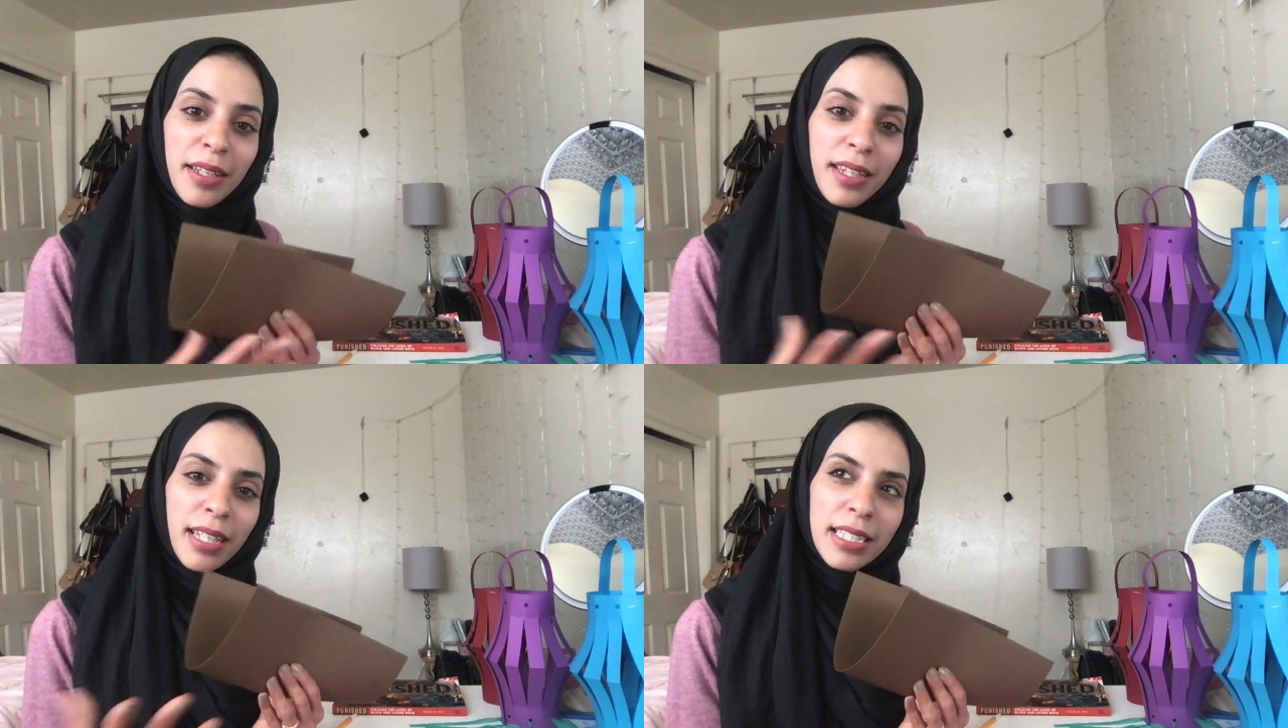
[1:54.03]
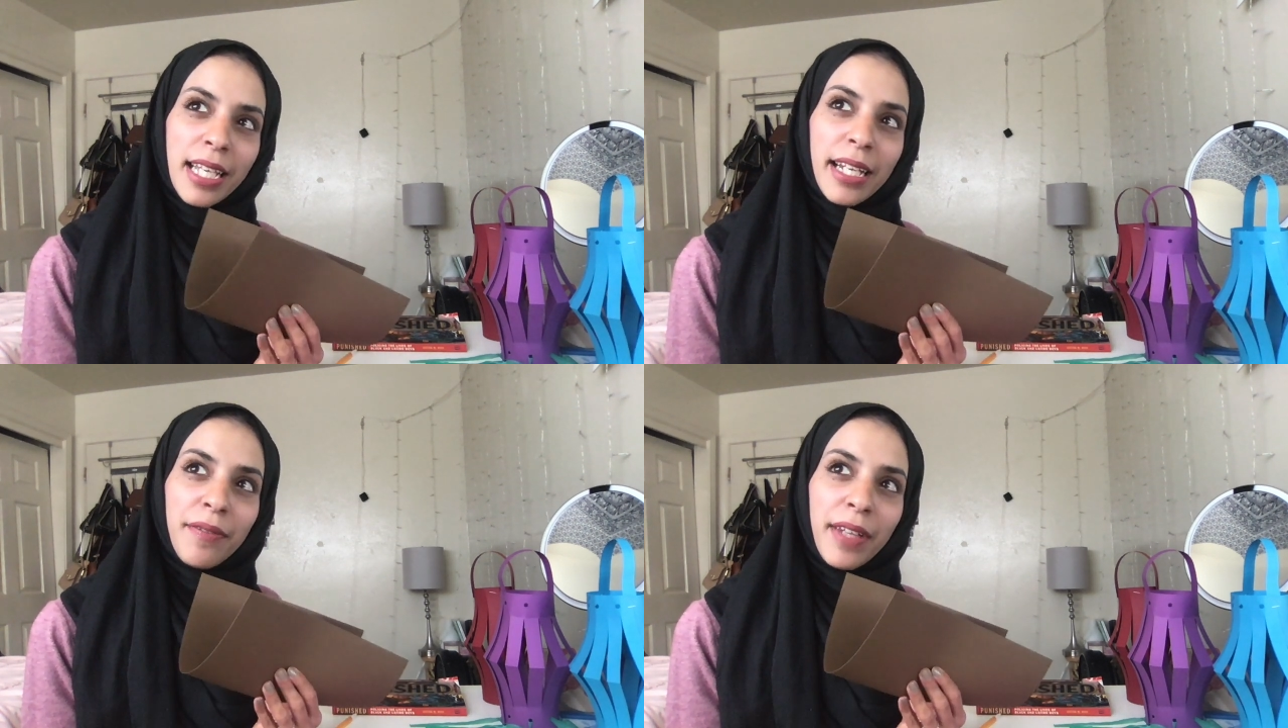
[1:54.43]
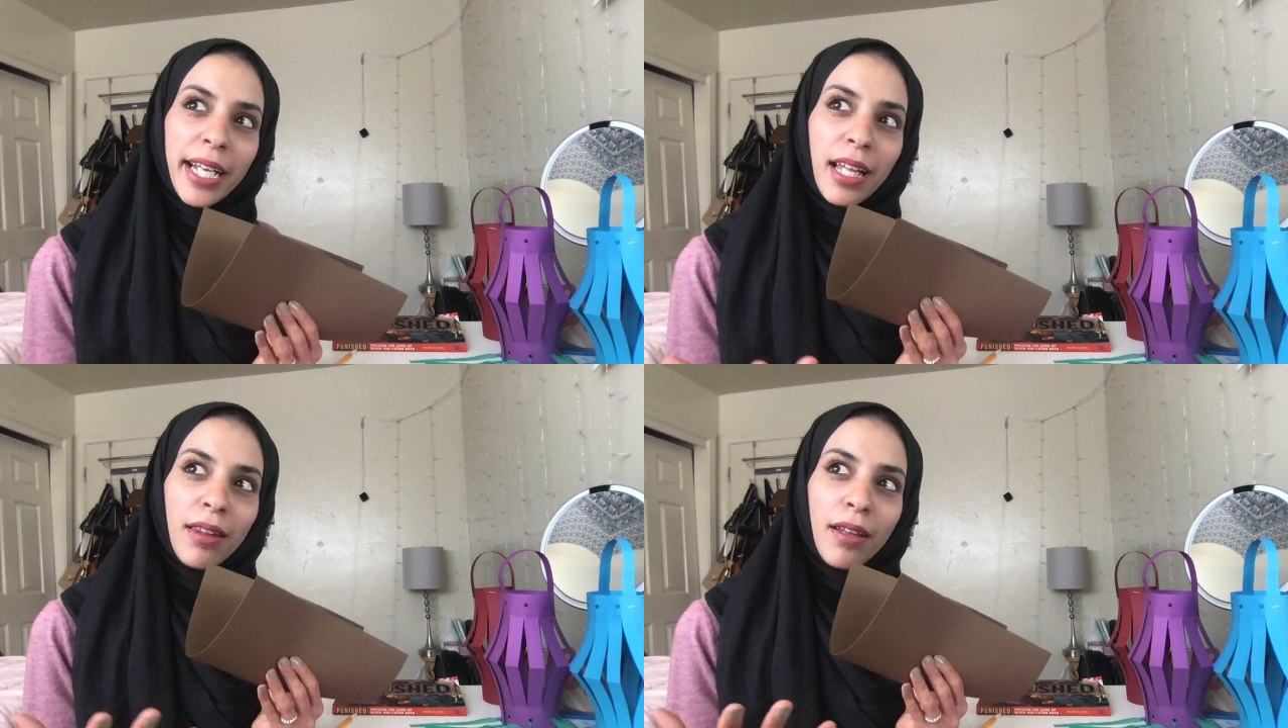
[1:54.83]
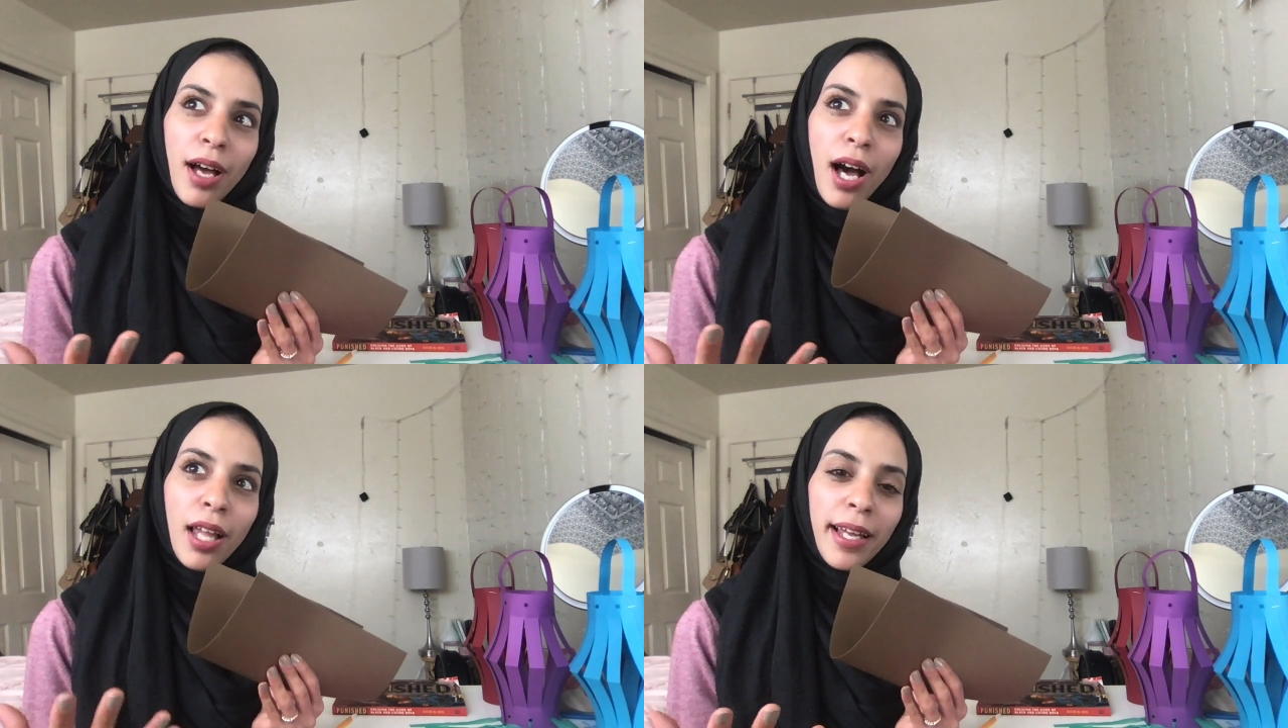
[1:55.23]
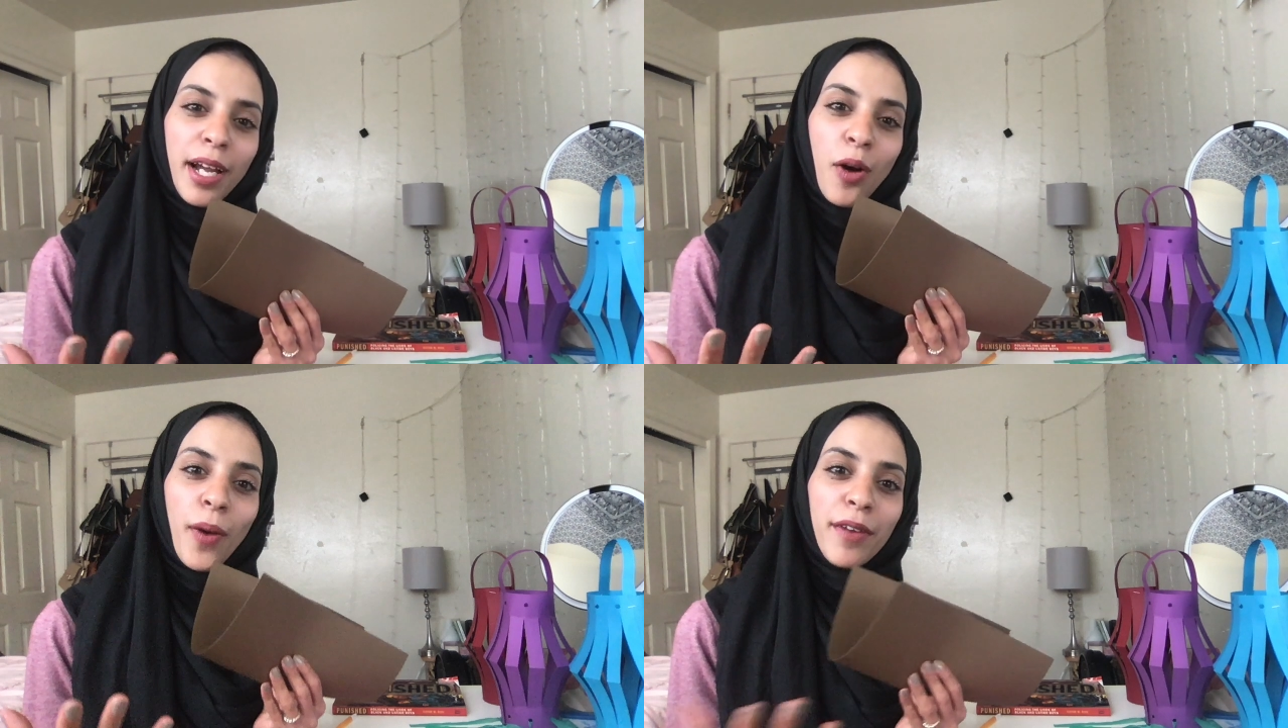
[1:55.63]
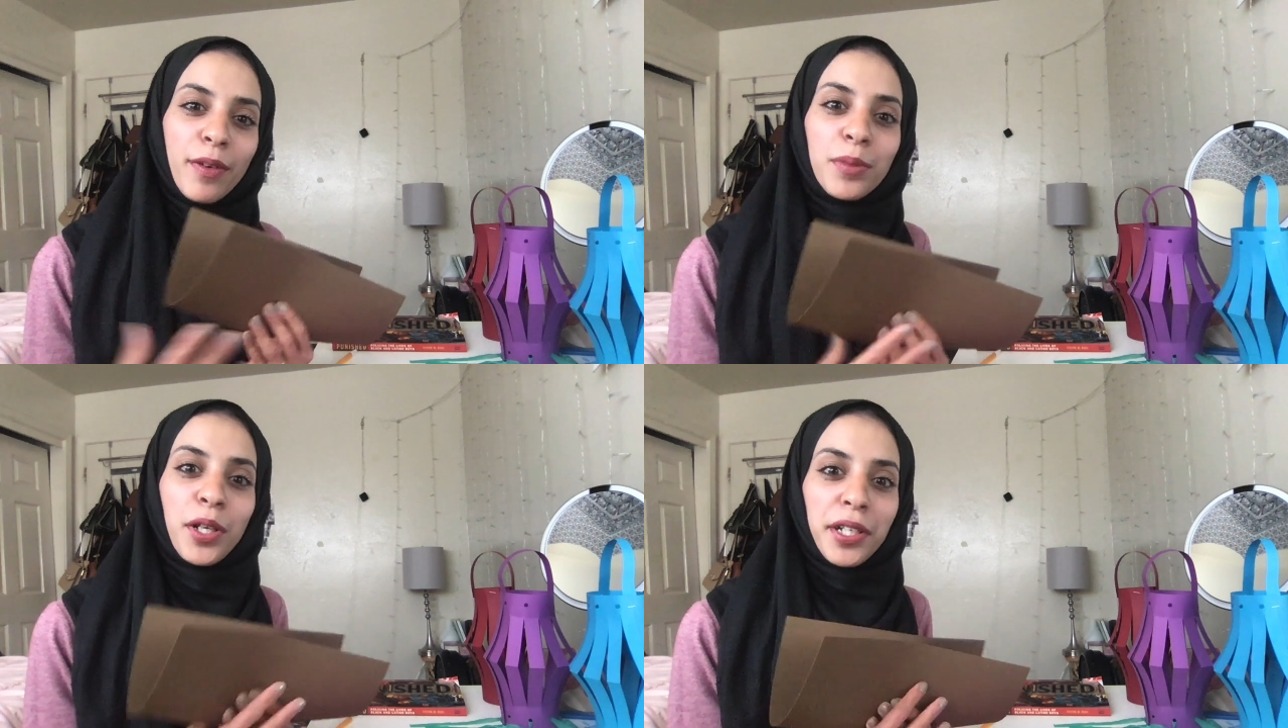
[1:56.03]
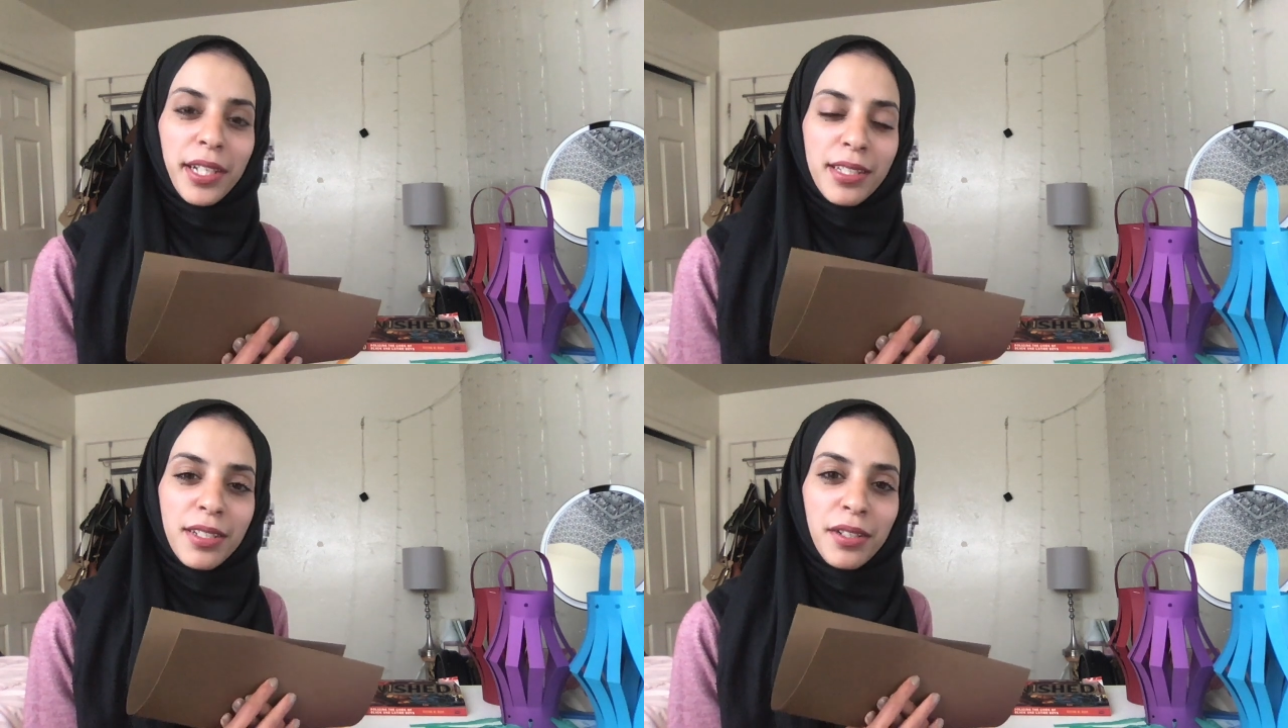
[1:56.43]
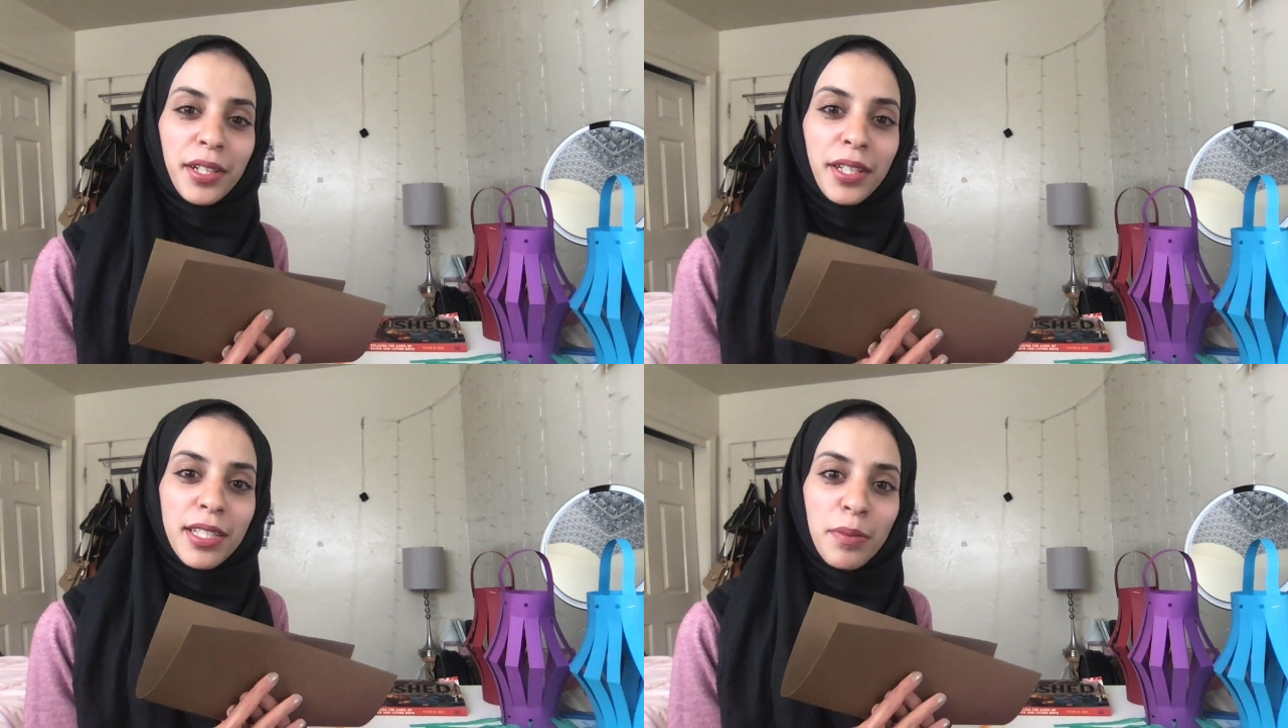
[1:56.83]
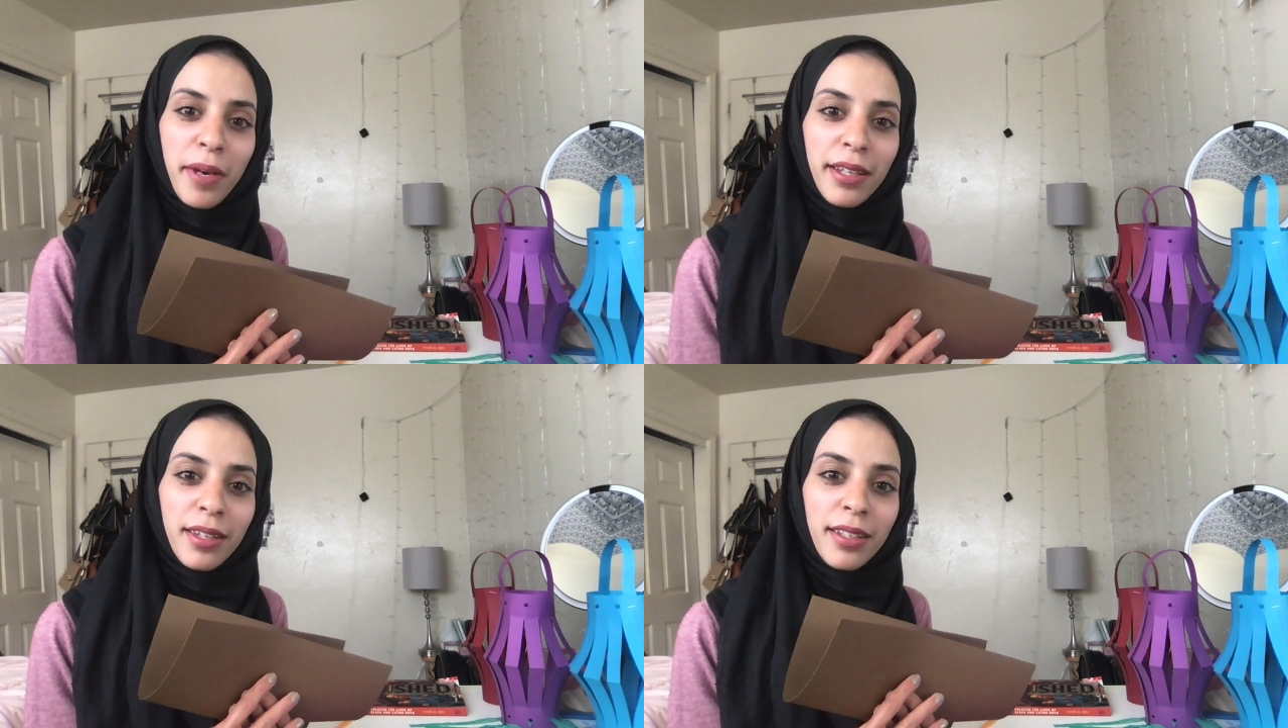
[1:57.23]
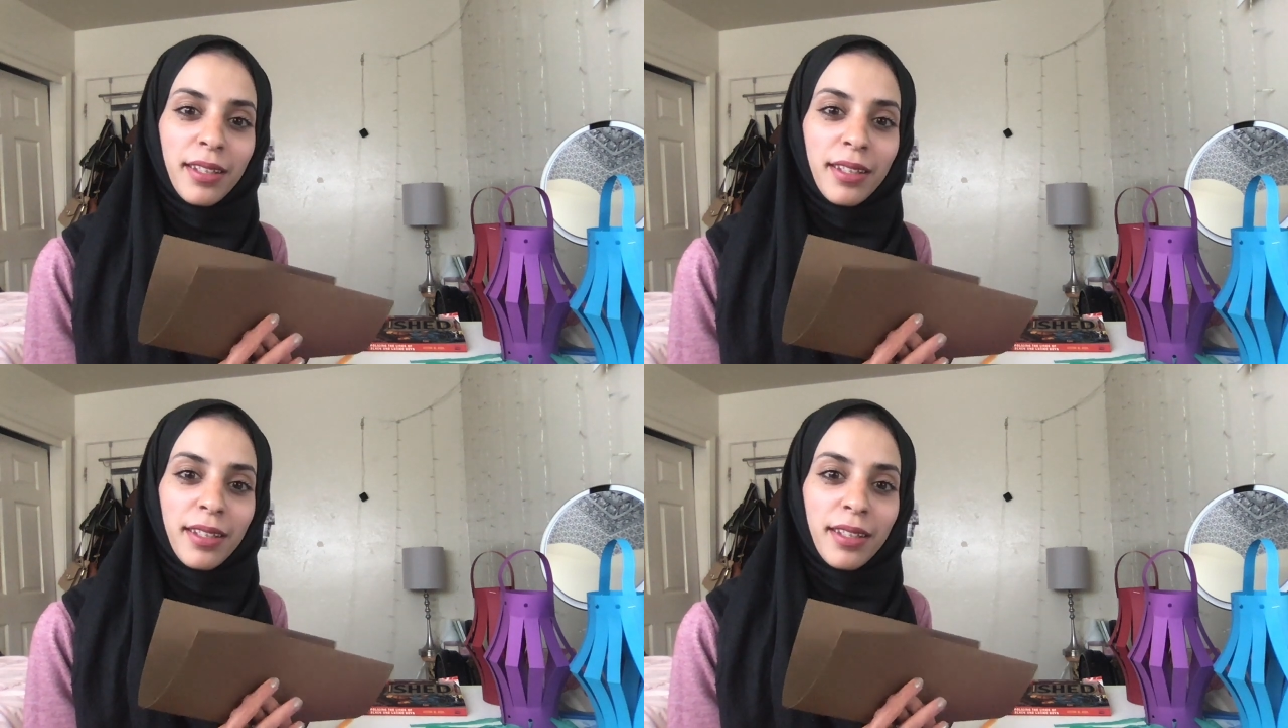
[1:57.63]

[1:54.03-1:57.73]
it's kind of like a light away from darkness during this month.